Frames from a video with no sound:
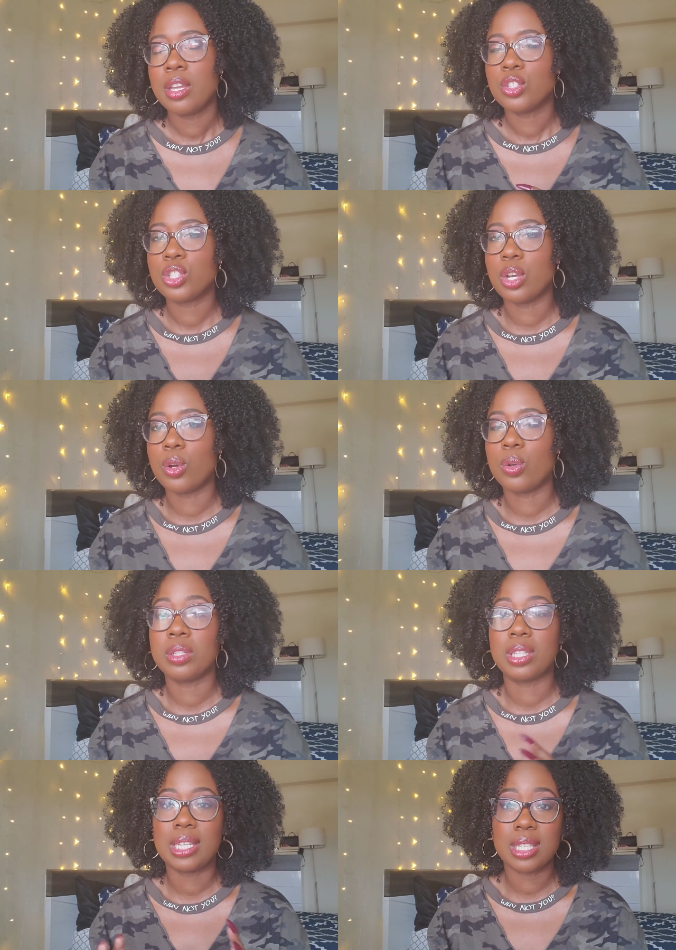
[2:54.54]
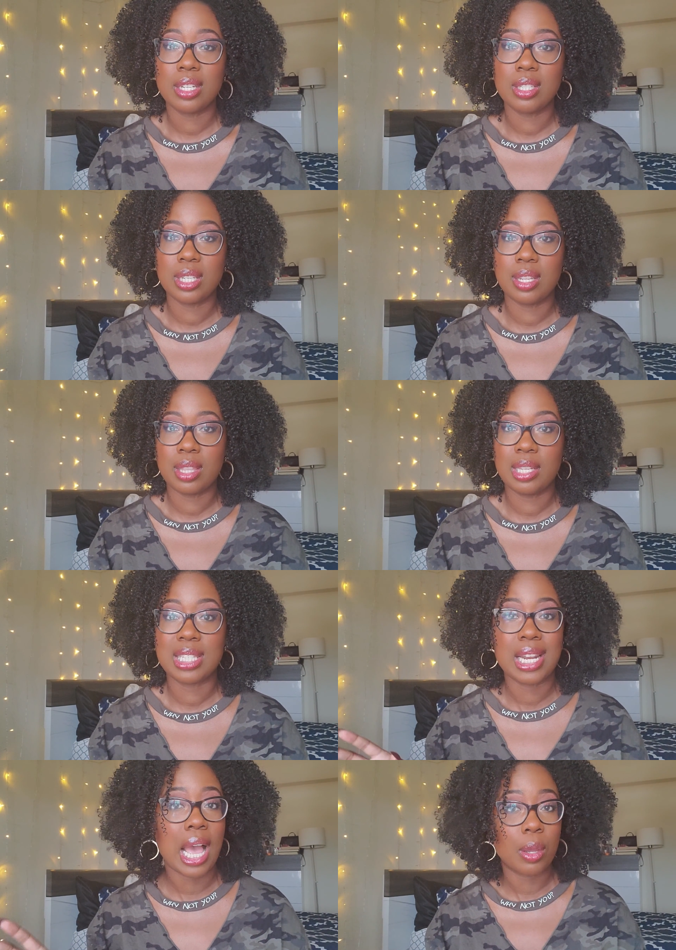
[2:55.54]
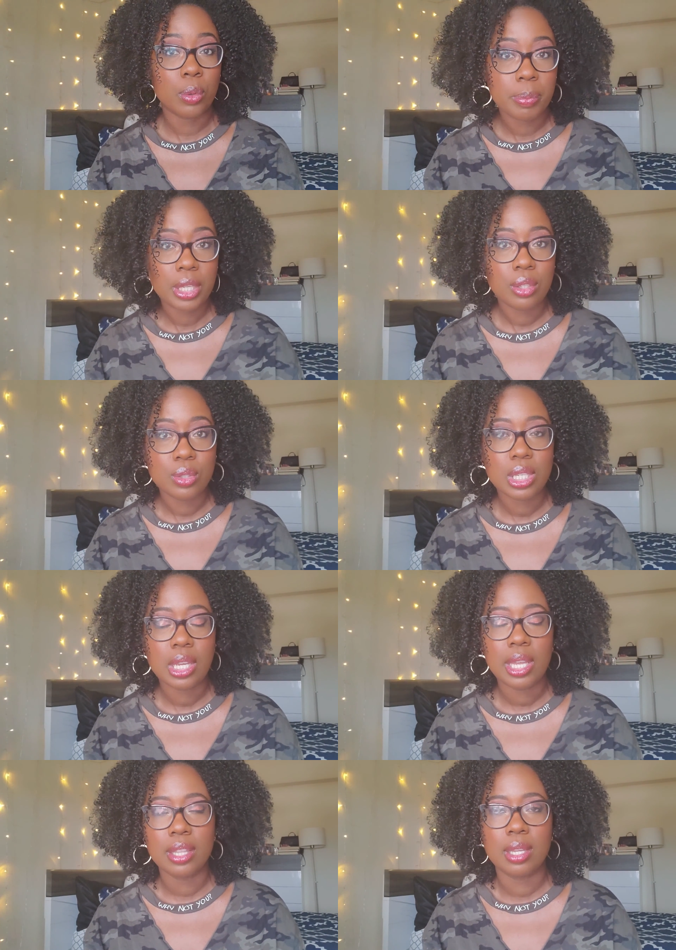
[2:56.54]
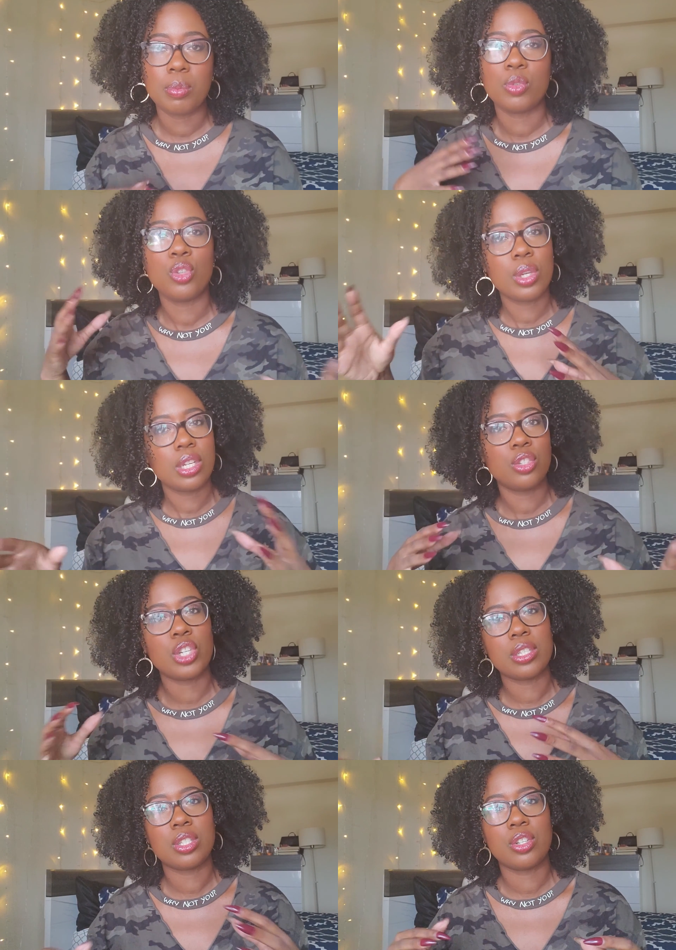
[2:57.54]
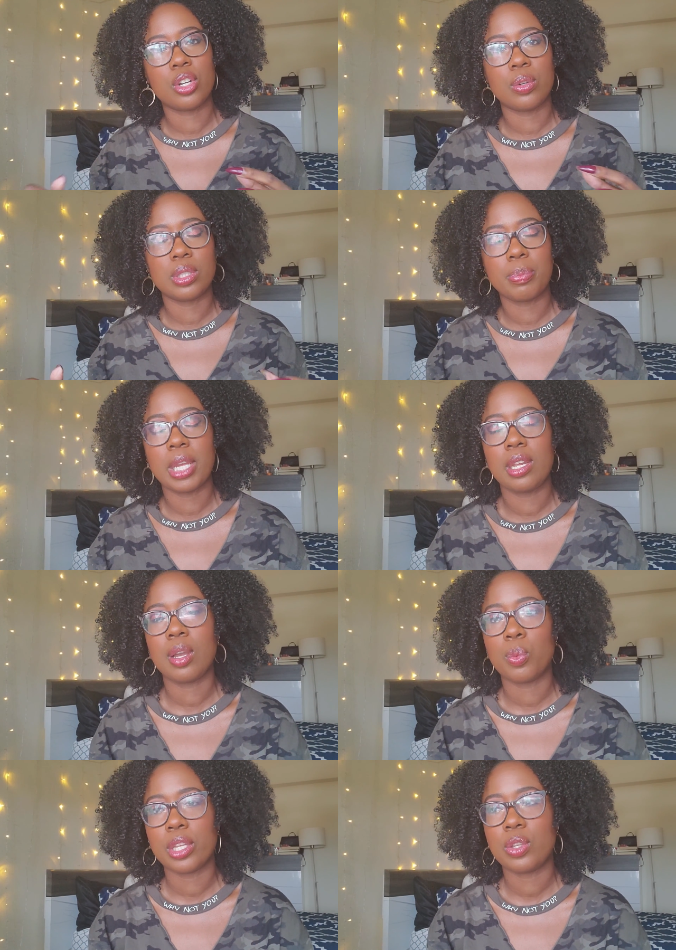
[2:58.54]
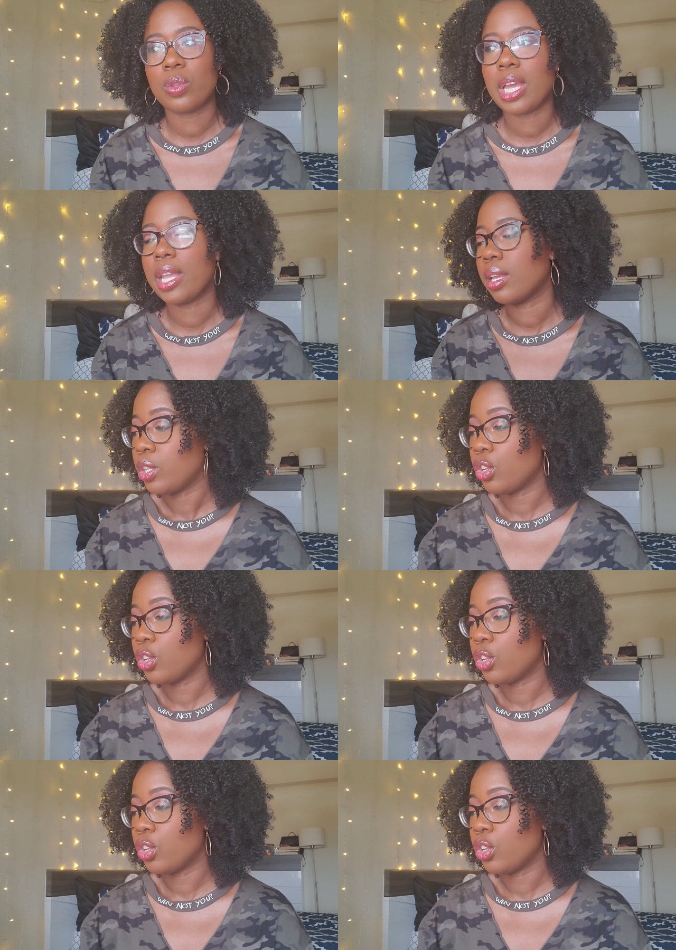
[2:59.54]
So let's get into the things that I will be using, and then you can adjust on your own depending on what you like.